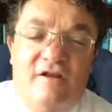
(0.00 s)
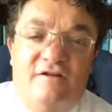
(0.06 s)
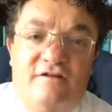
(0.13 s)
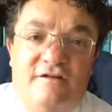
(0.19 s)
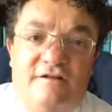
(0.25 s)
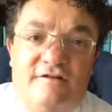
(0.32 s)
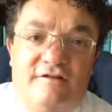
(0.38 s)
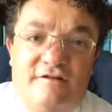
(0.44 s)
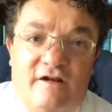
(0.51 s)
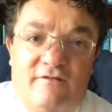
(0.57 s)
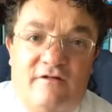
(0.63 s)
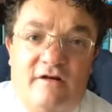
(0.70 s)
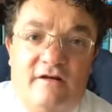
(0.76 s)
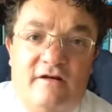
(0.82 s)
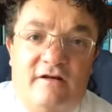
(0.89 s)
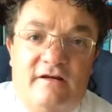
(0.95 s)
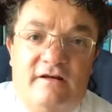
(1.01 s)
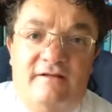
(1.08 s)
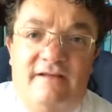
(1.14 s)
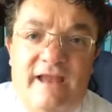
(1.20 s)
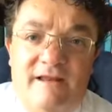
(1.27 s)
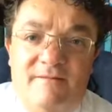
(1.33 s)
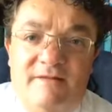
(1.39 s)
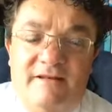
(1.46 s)
to discover
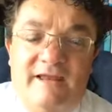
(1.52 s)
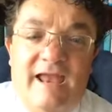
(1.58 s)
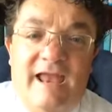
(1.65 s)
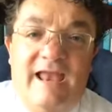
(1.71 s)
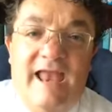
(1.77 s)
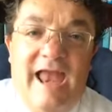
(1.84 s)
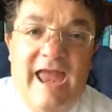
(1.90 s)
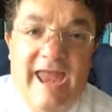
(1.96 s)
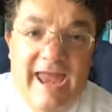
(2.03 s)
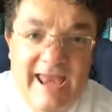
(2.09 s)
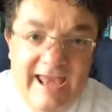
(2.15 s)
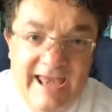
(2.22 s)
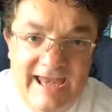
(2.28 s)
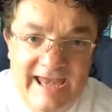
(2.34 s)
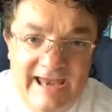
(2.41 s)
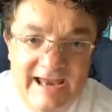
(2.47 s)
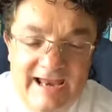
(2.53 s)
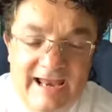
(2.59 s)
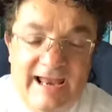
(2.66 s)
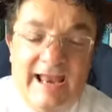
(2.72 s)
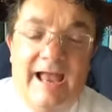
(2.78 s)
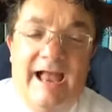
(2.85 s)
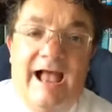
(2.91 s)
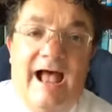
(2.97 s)
contentment in any
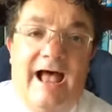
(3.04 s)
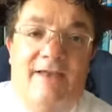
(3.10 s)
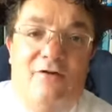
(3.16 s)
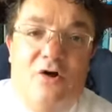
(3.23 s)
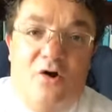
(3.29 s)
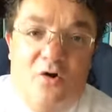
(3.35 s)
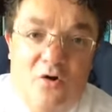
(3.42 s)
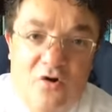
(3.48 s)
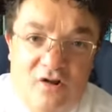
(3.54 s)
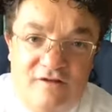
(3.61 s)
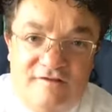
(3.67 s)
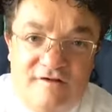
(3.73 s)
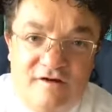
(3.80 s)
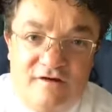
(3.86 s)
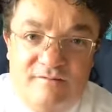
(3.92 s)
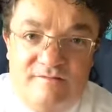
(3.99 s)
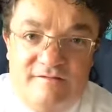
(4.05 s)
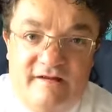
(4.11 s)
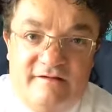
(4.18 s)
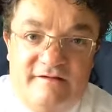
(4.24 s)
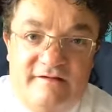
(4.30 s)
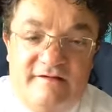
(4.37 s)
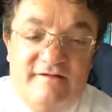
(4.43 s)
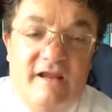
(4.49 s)
and all
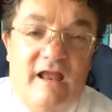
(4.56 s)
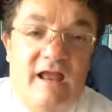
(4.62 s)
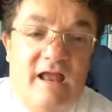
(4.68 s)
circumstances.